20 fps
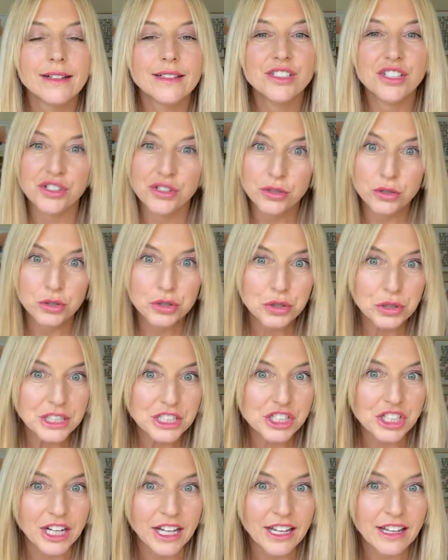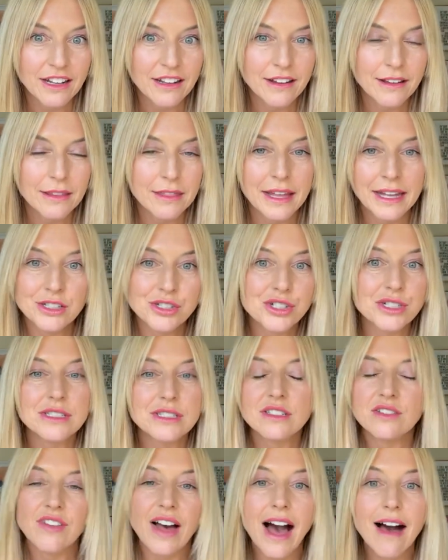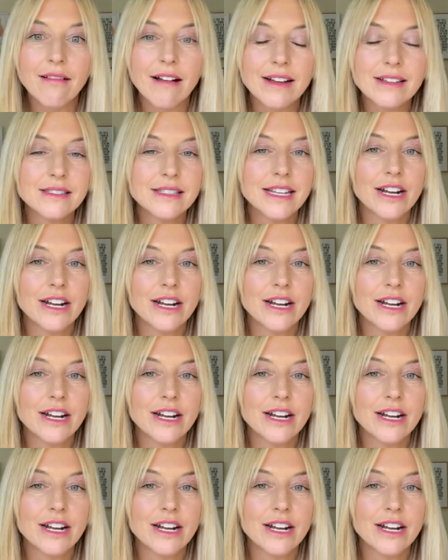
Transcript: to nutrition than just fat loss.